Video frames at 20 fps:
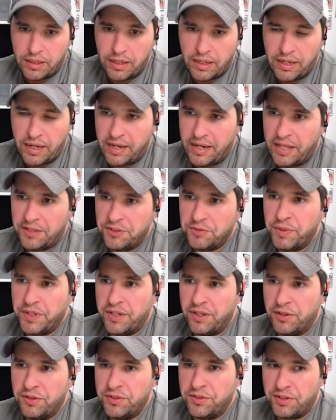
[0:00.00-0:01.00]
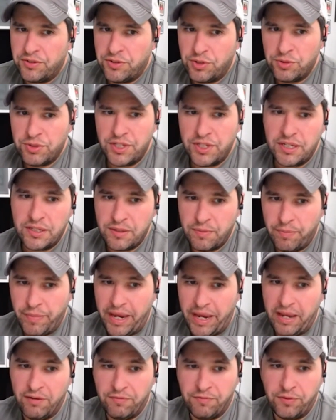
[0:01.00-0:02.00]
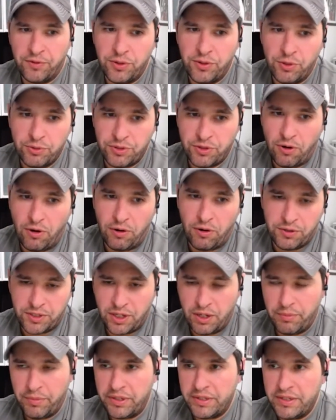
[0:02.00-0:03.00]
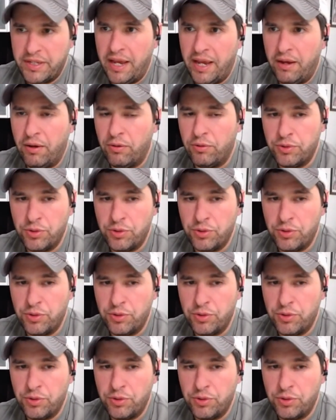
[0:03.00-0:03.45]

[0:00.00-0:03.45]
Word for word: And that's because as you see demand for used cars coming down,